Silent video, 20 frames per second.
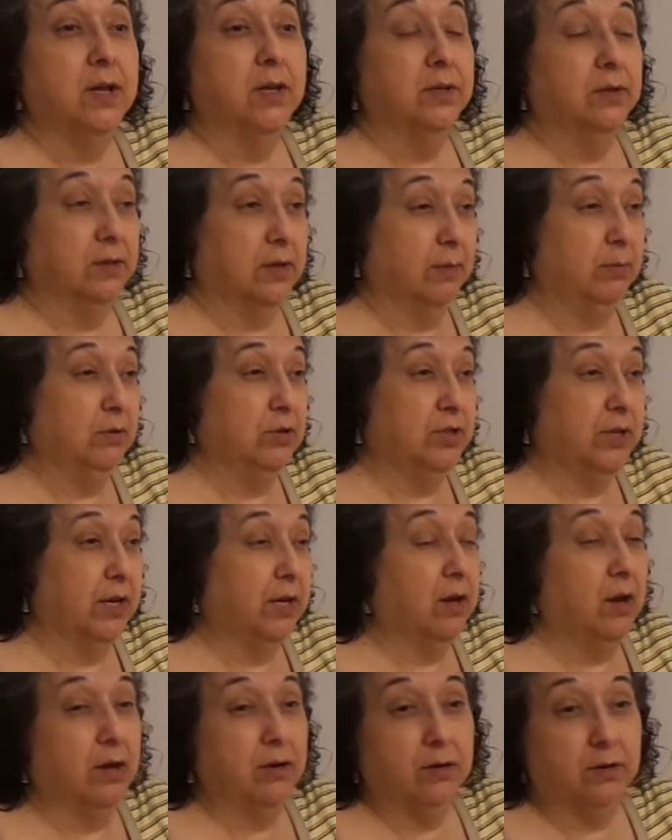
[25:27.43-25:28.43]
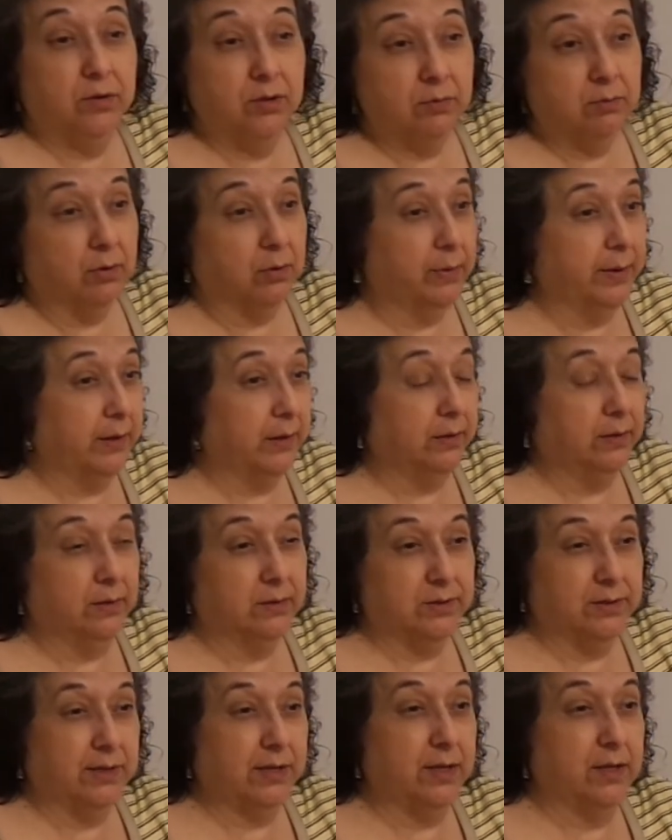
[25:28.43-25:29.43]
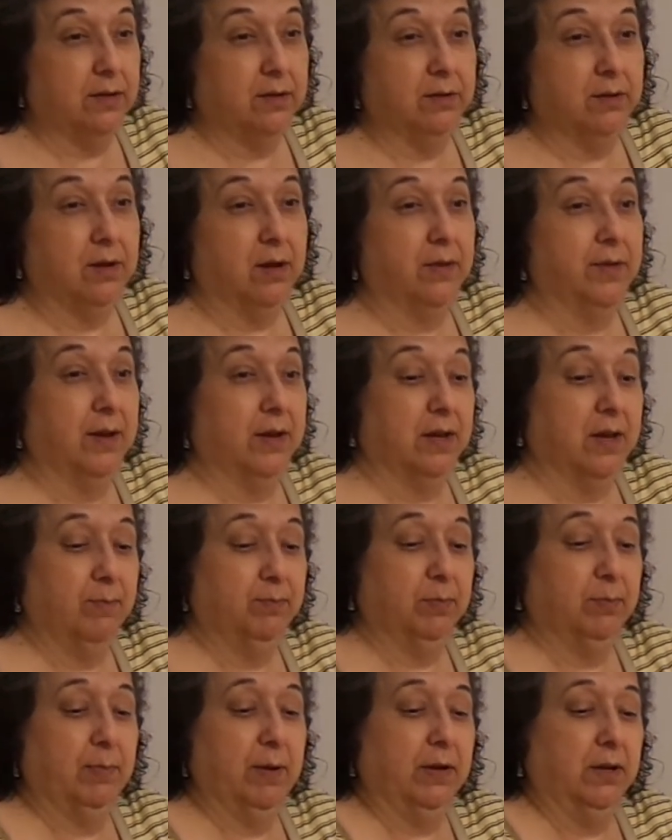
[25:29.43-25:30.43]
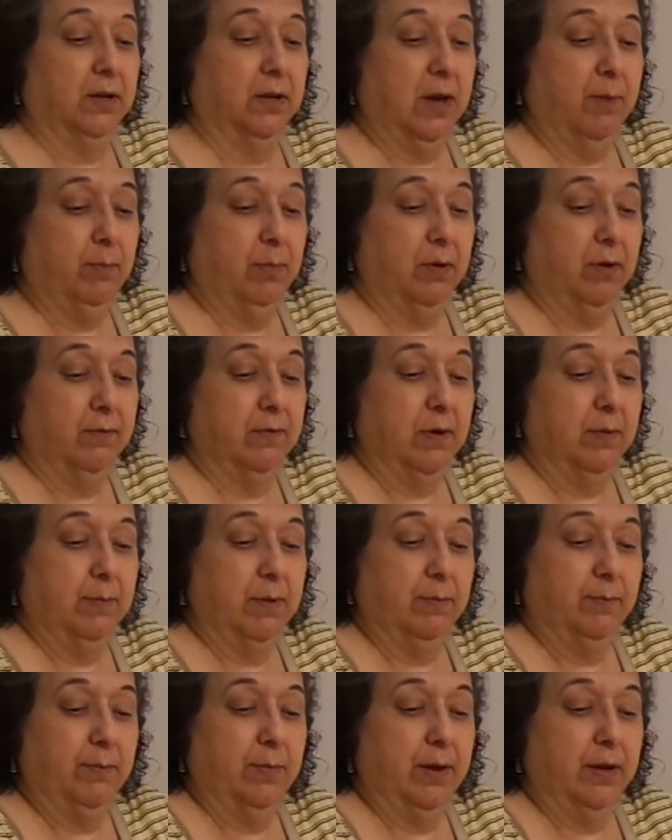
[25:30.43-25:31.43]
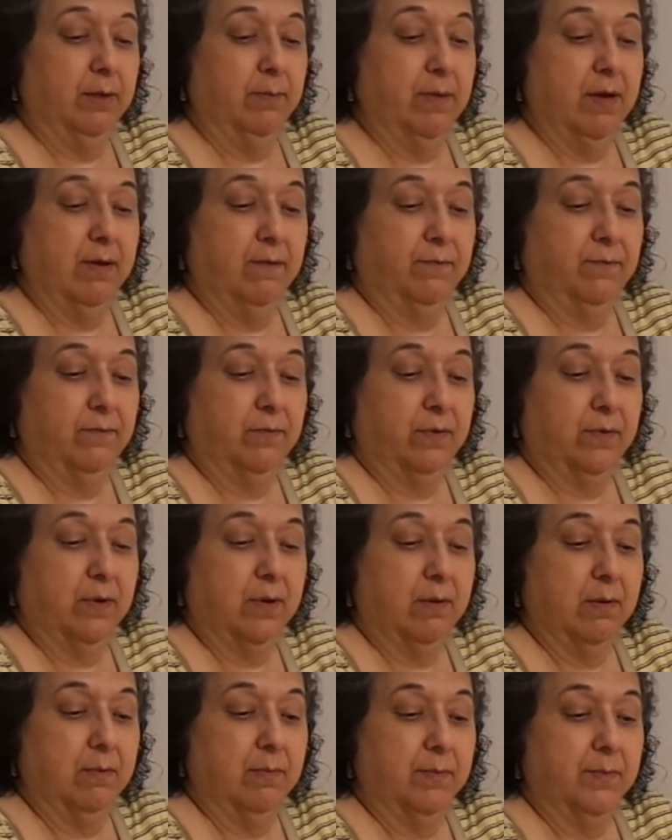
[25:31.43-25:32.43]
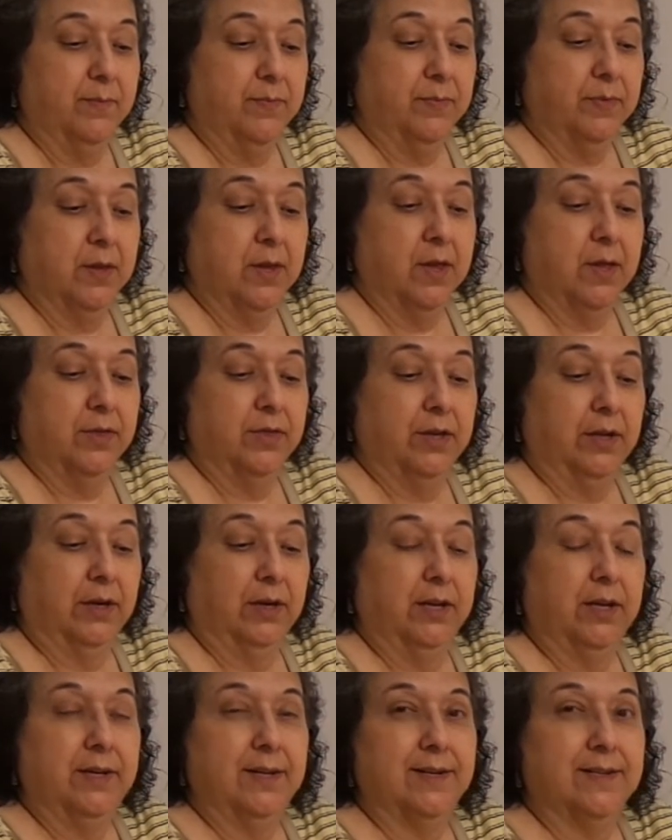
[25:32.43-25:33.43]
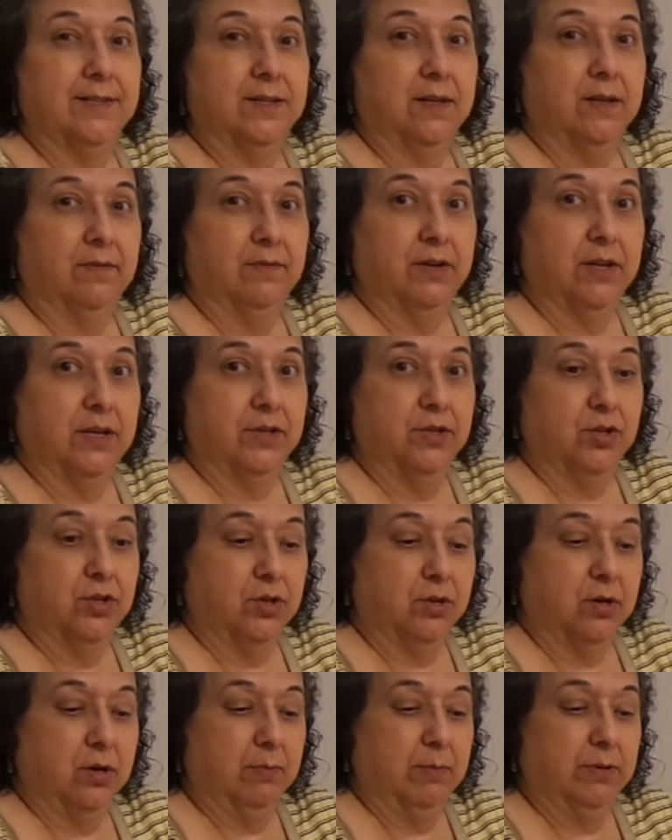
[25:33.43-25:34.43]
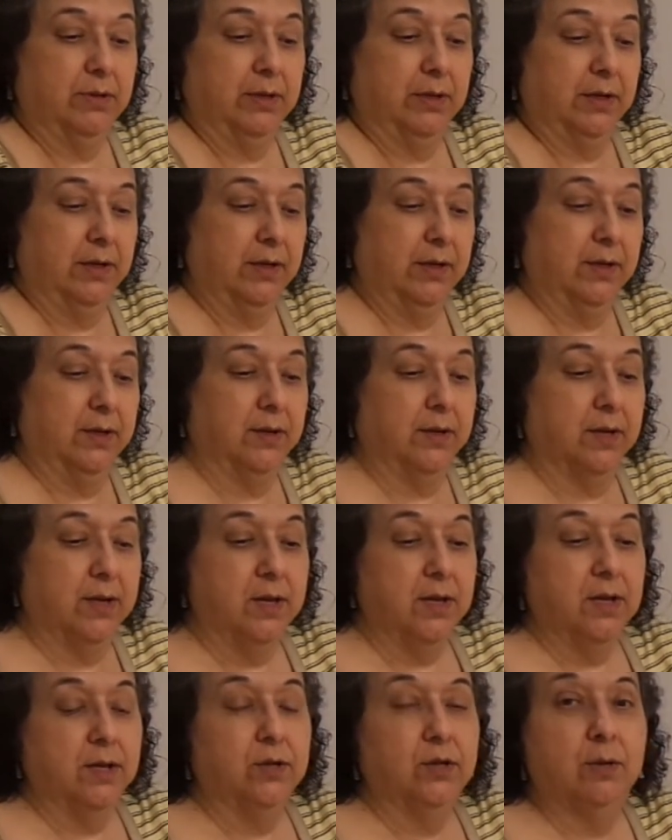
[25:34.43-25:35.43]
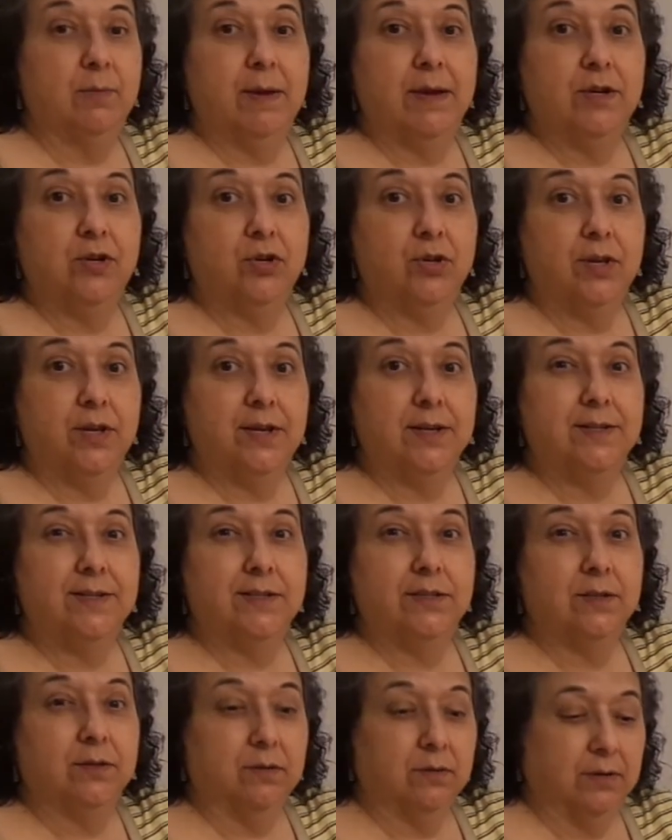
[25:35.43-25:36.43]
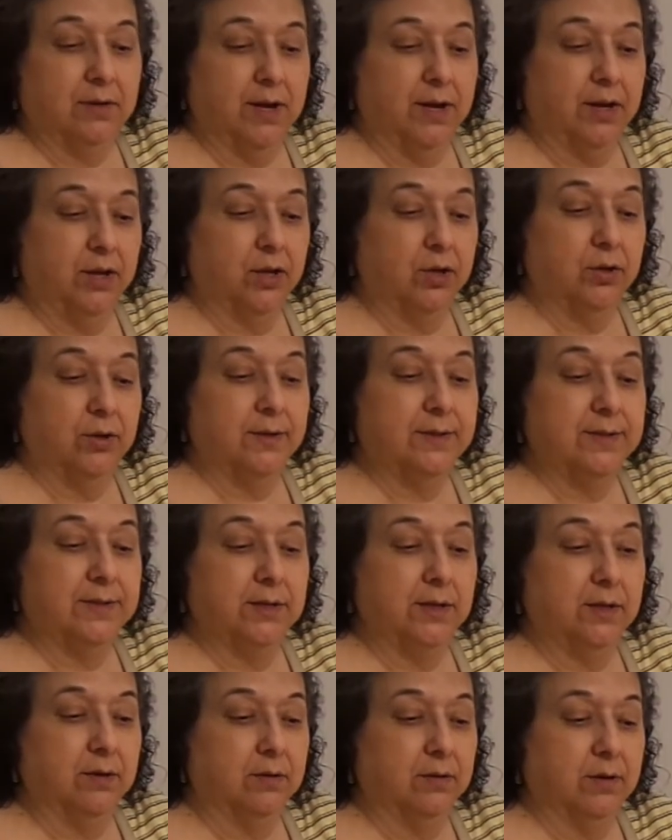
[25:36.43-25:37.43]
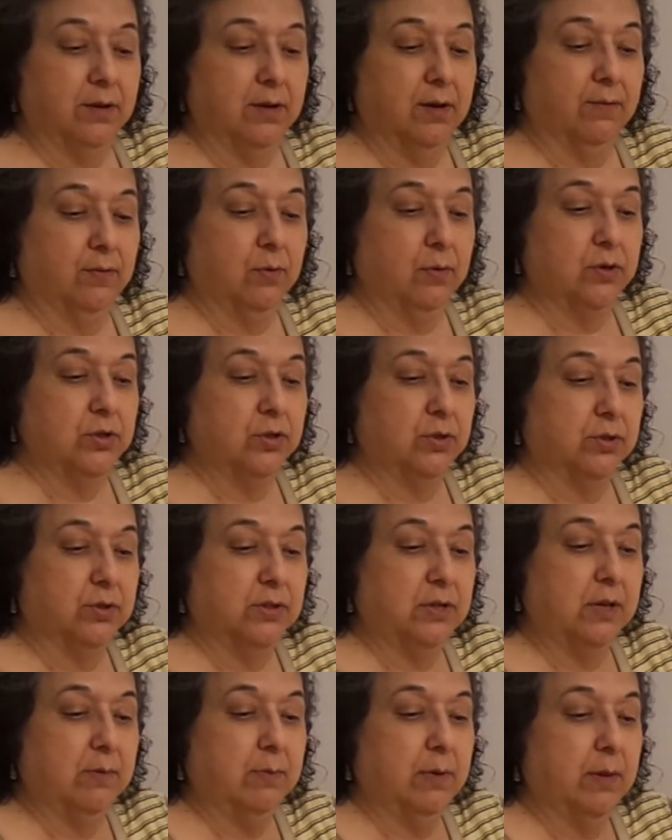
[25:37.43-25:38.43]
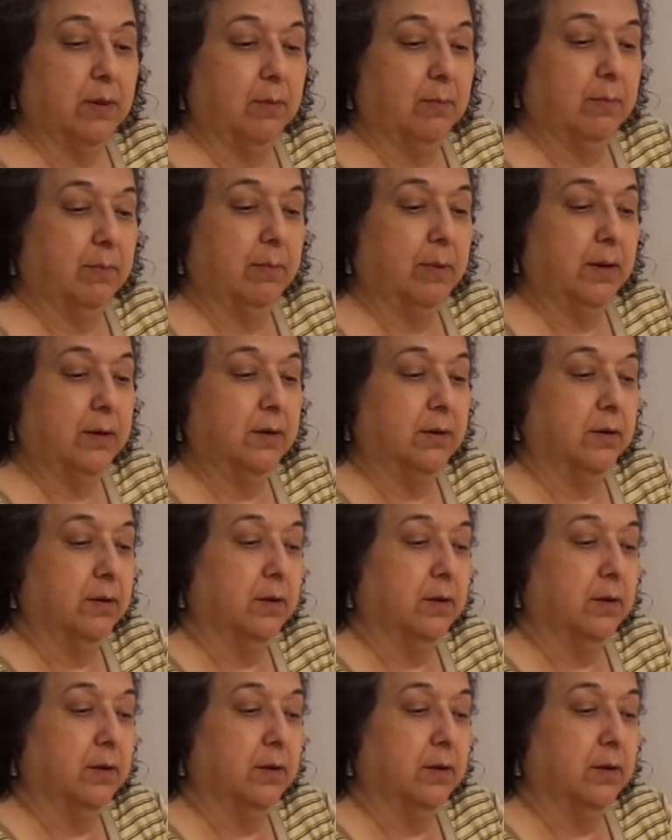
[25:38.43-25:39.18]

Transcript: double check do a quick look-see and all that. Pick a couple of them and pick them up from the lid itself, not the jar, but the lid, to make sure that it's still got a good seal. And of course you'll see by the button